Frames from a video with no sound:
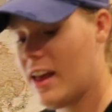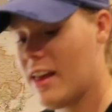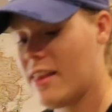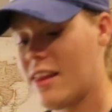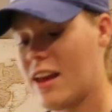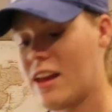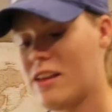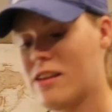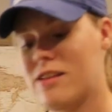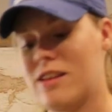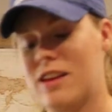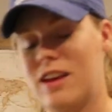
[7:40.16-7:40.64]

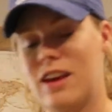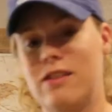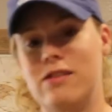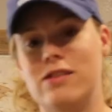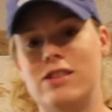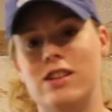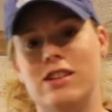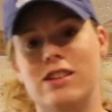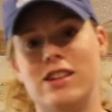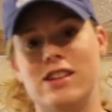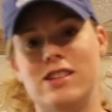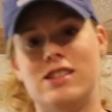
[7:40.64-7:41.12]
The other thing I would
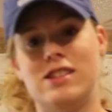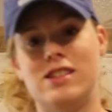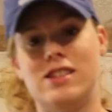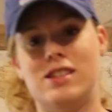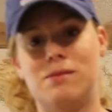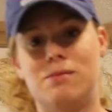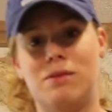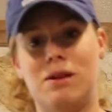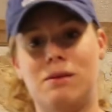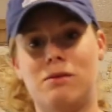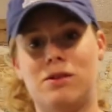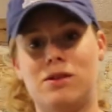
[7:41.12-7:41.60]
suggest is
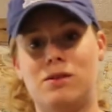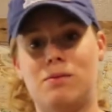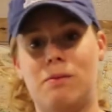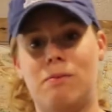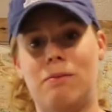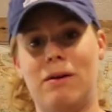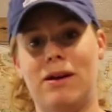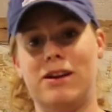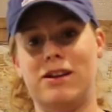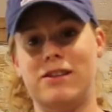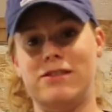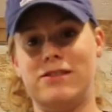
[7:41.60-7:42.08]
to bring multiple
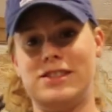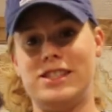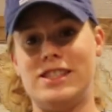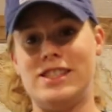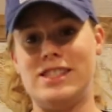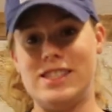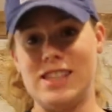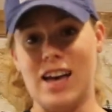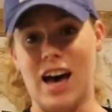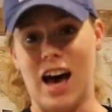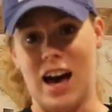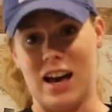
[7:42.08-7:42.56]
pairs of
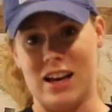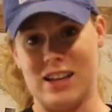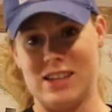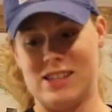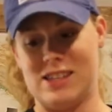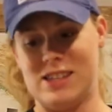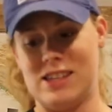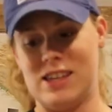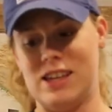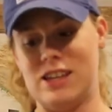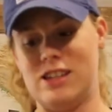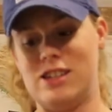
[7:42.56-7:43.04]

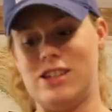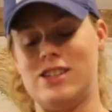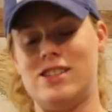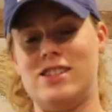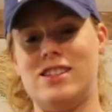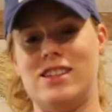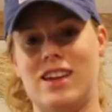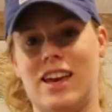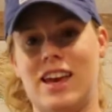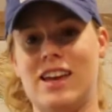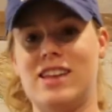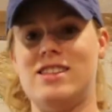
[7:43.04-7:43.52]
socks,
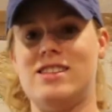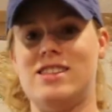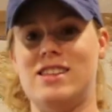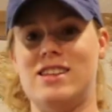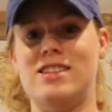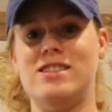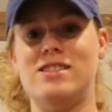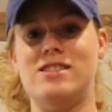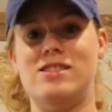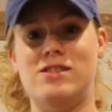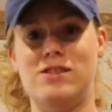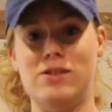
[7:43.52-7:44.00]
just in case
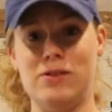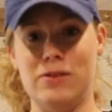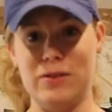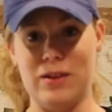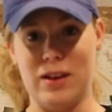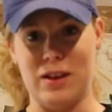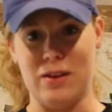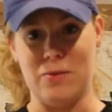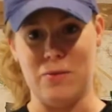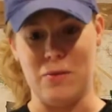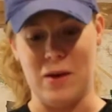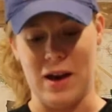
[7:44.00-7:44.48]
things do
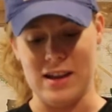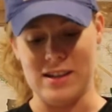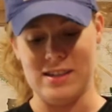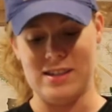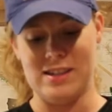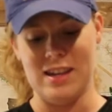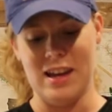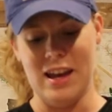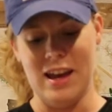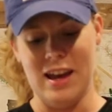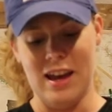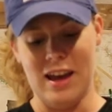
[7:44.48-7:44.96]
get
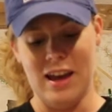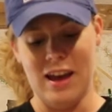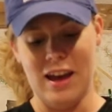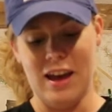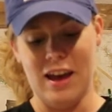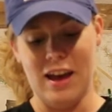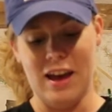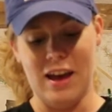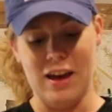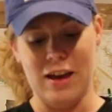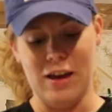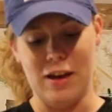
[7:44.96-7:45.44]
wet.
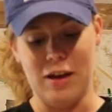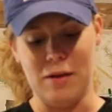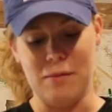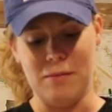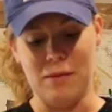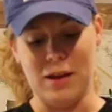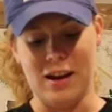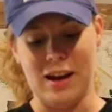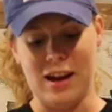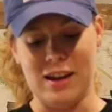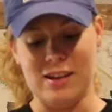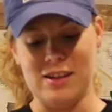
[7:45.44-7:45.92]

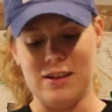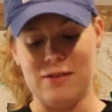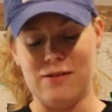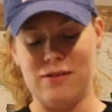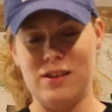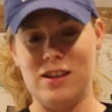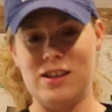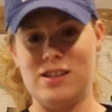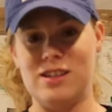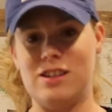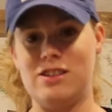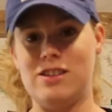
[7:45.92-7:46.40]
And I
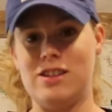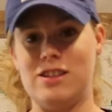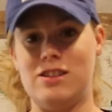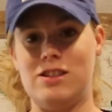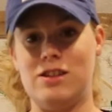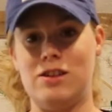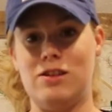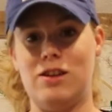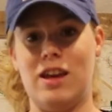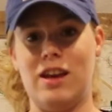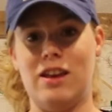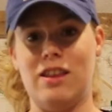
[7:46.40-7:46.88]
definitely
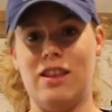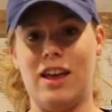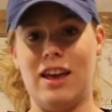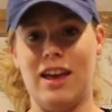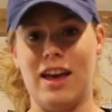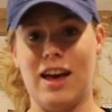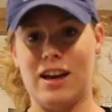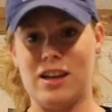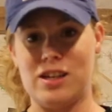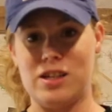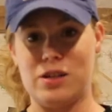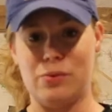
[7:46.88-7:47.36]
suggest you get like
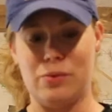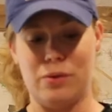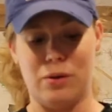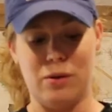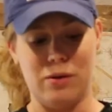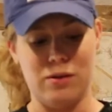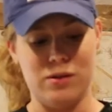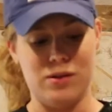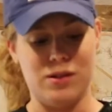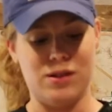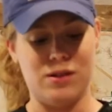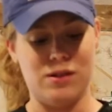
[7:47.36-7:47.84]

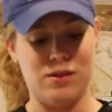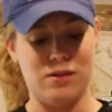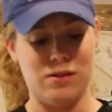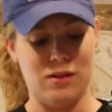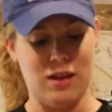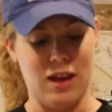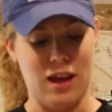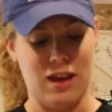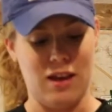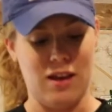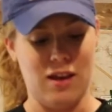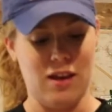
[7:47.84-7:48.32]
actual
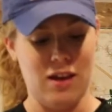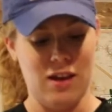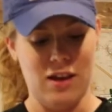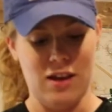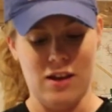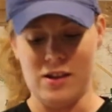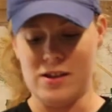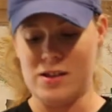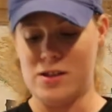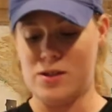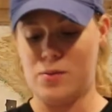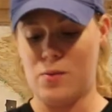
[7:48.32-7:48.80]
like
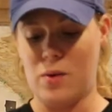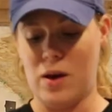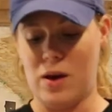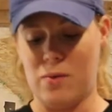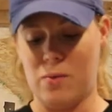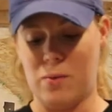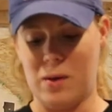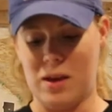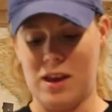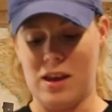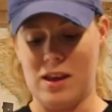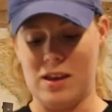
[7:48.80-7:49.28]
sweat
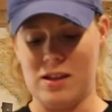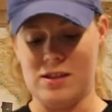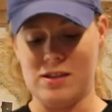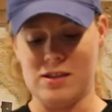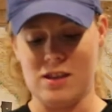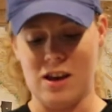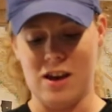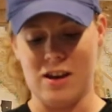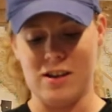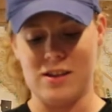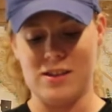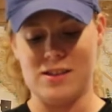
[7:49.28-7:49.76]
wicking
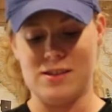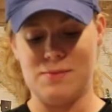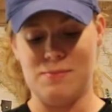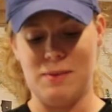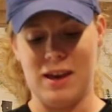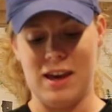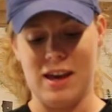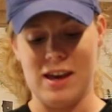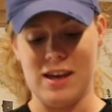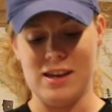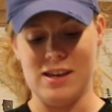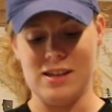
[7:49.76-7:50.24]
socks,
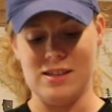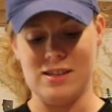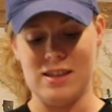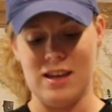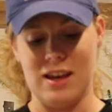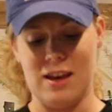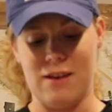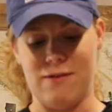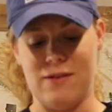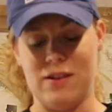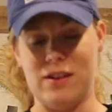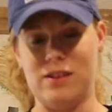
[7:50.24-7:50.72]
because
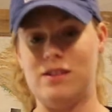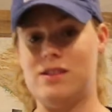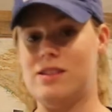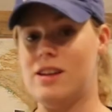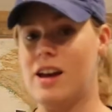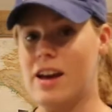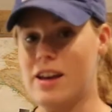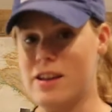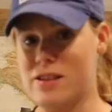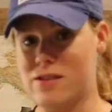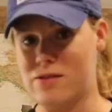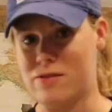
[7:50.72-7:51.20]
if it
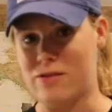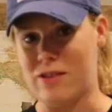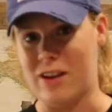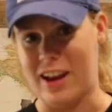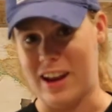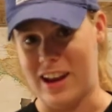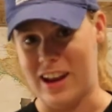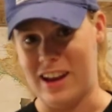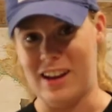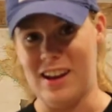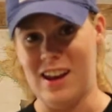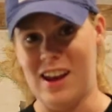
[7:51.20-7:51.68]
does
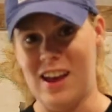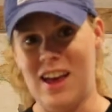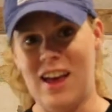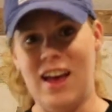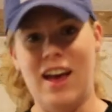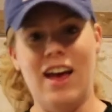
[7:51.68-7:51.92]
rain